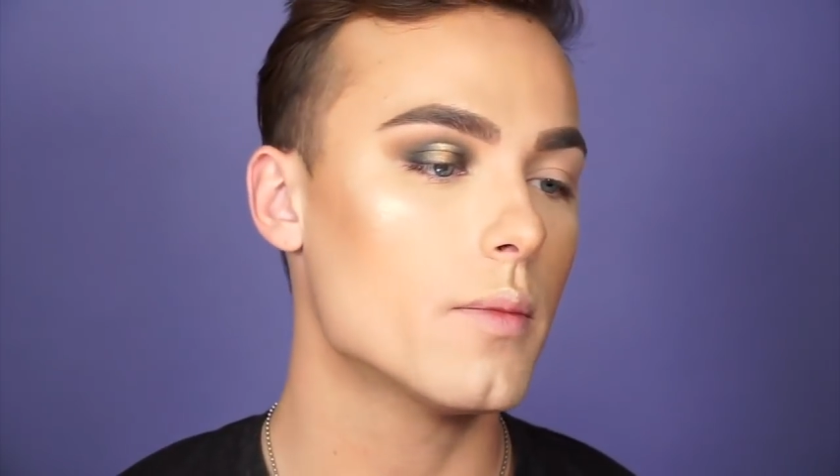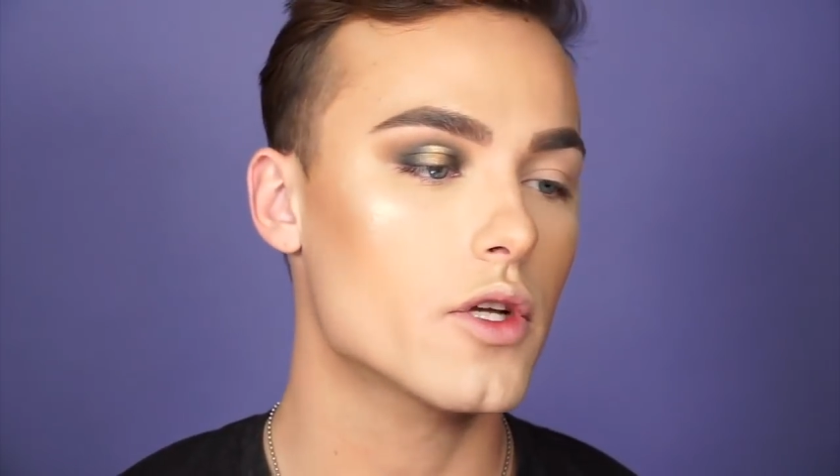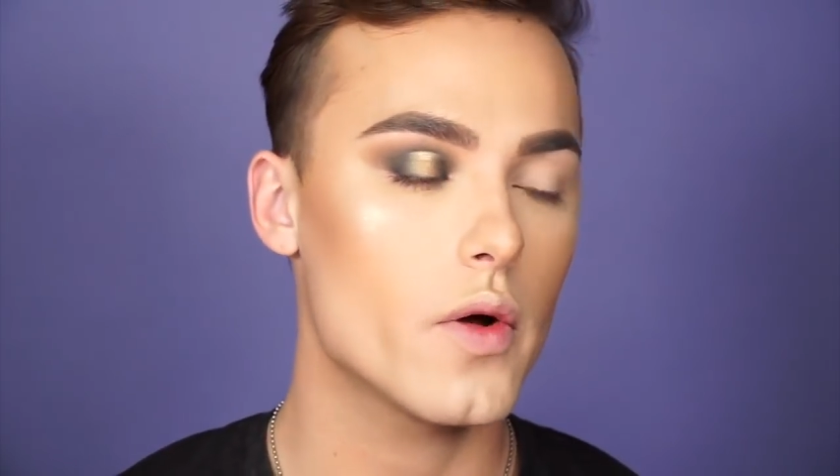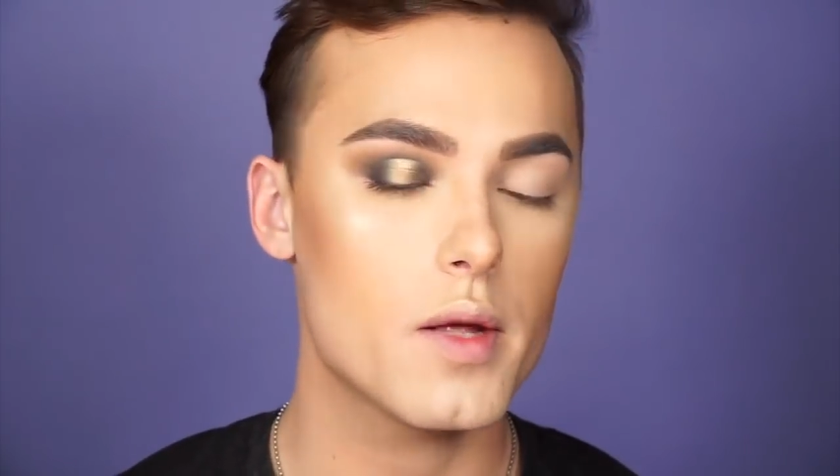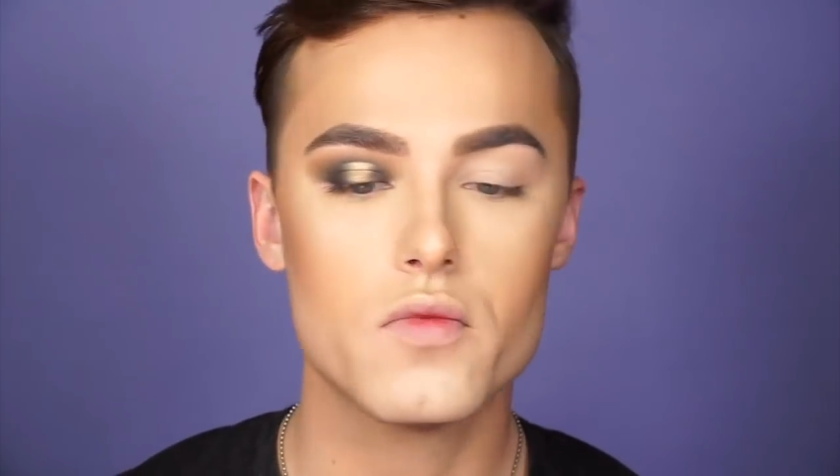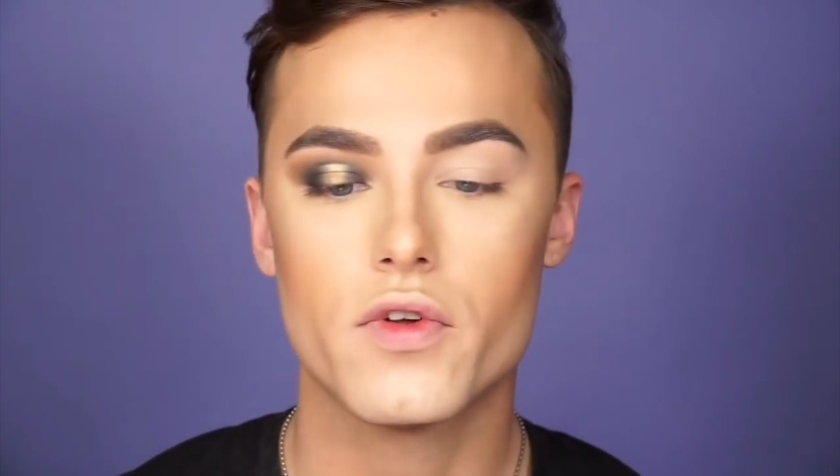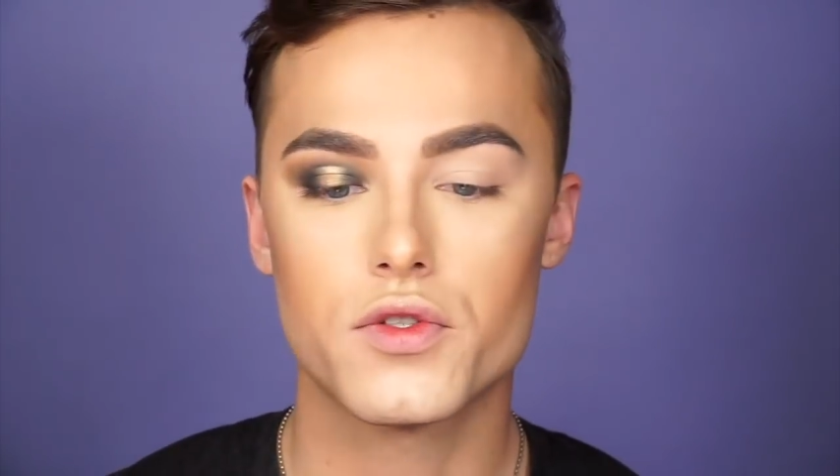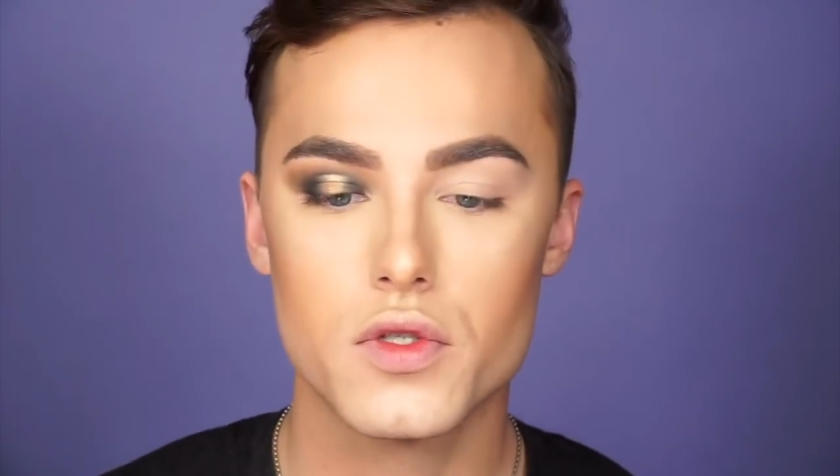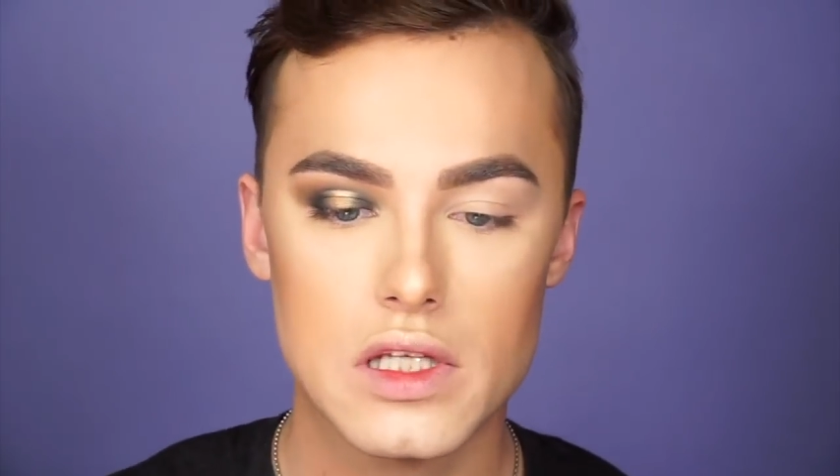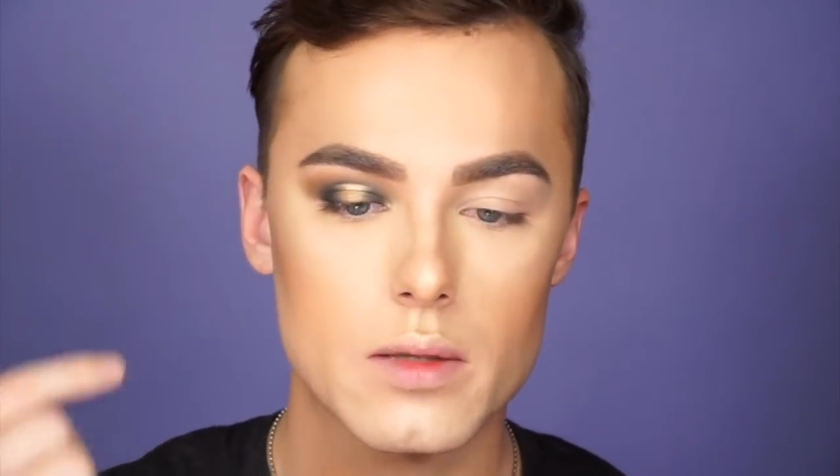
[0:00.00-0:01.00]
I'm going to go ahead and move on
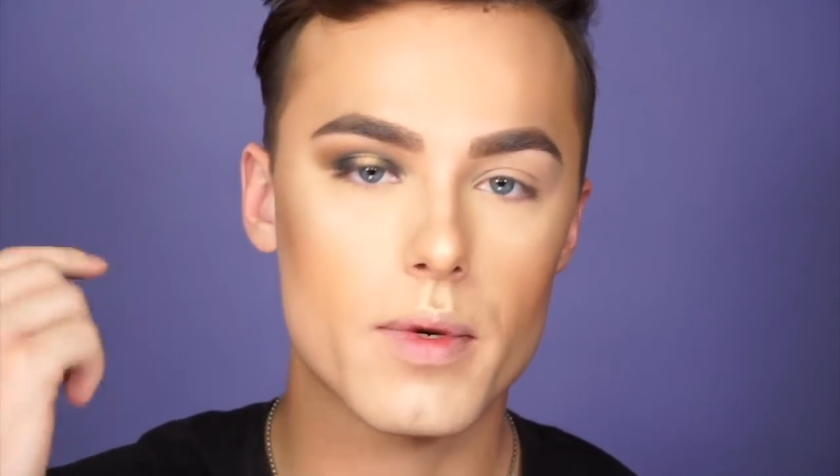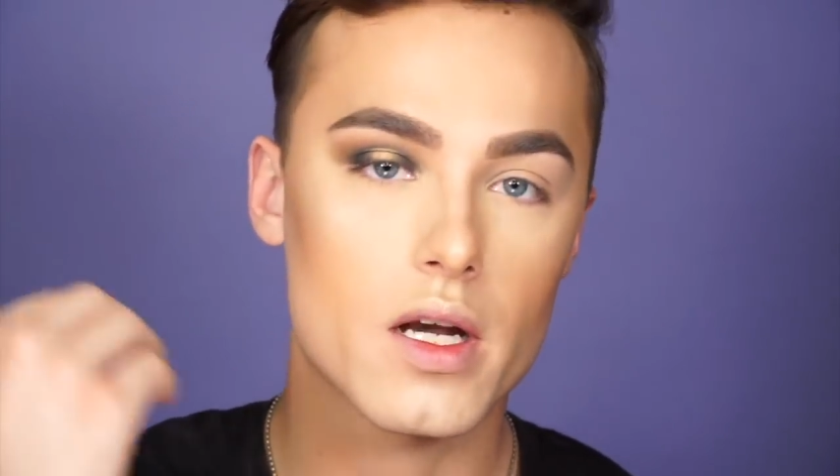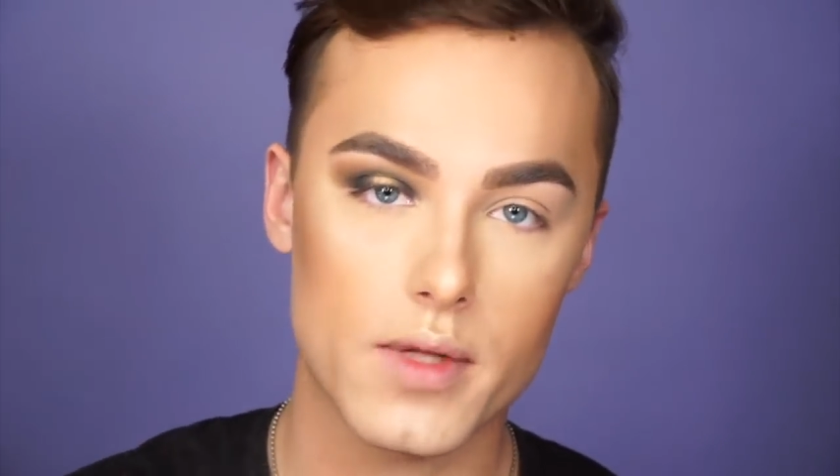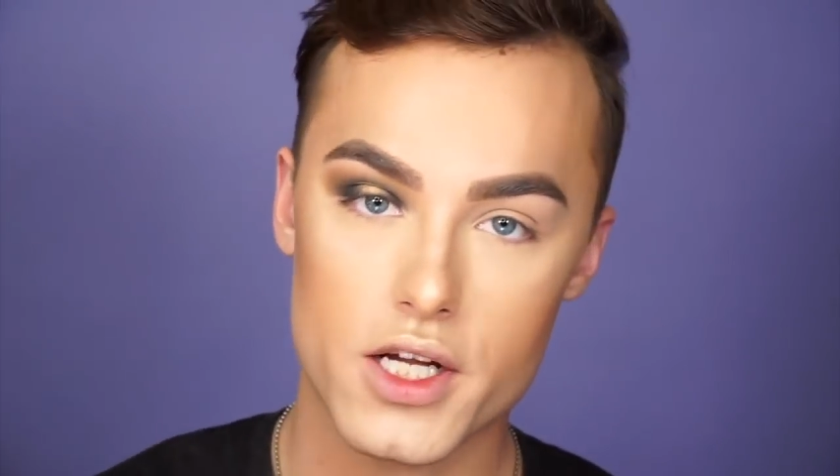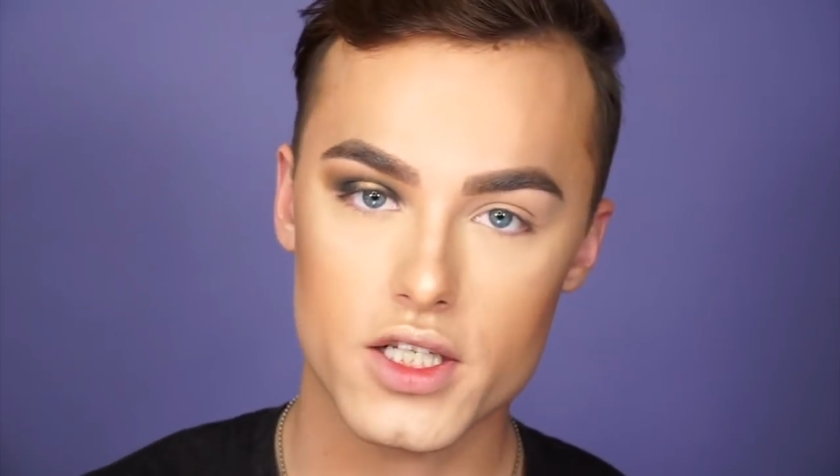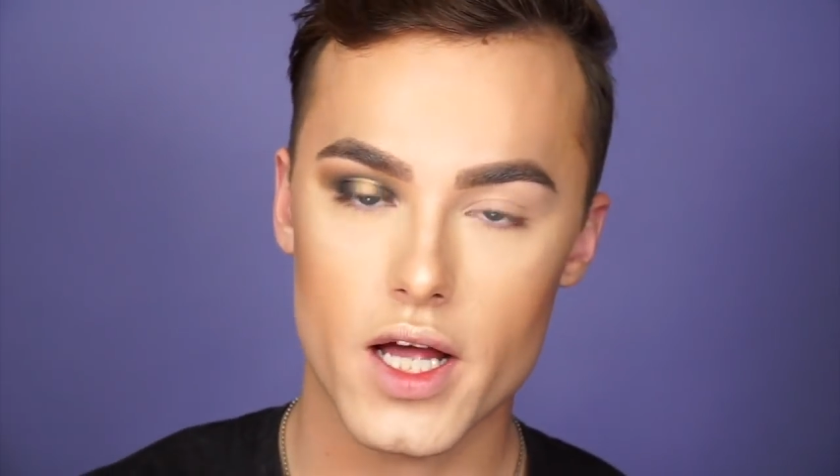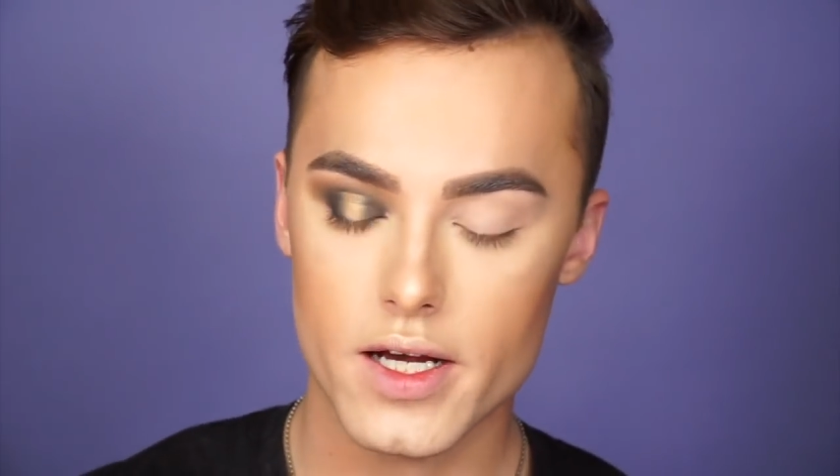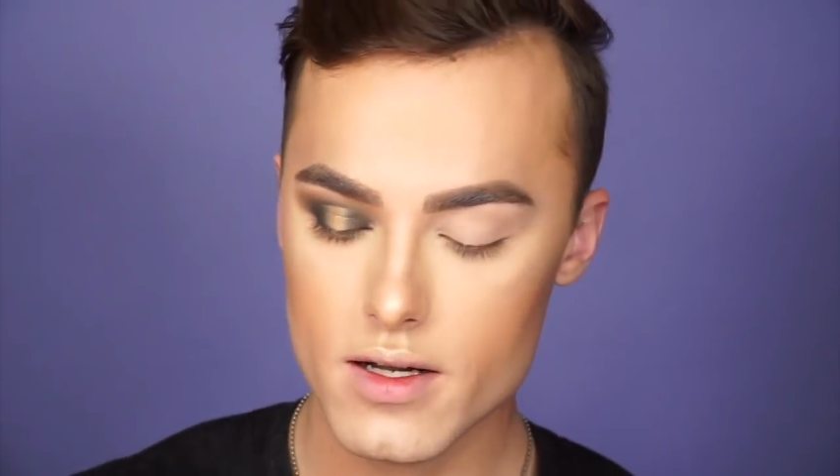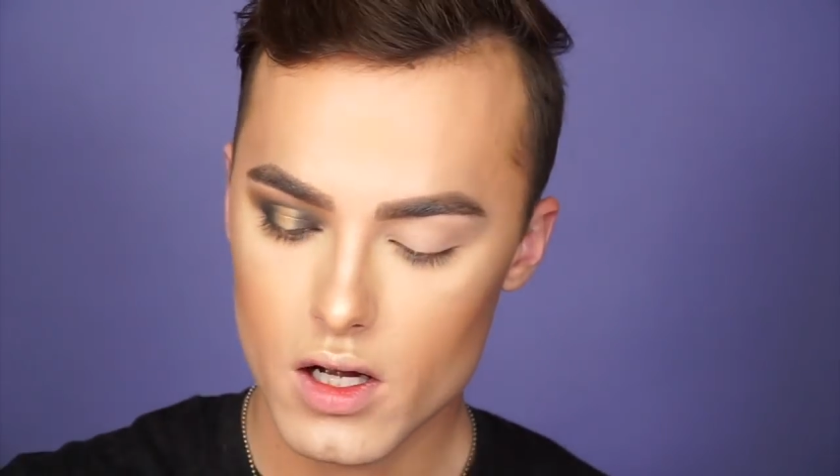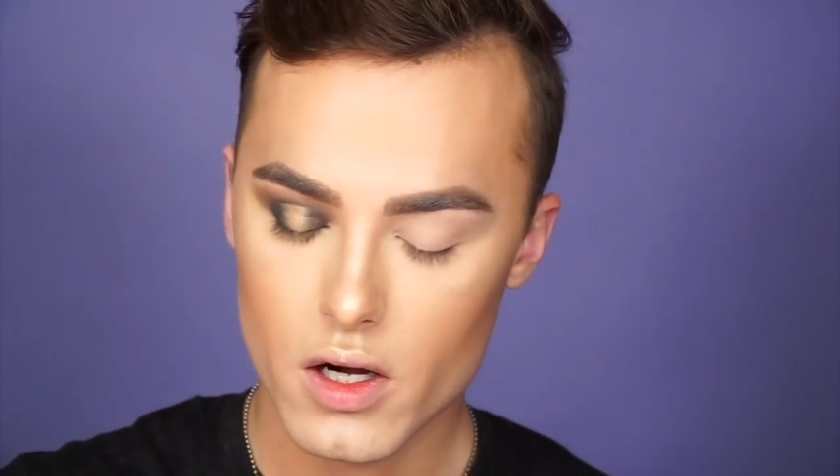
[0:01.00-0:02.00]
to the bottom lash line.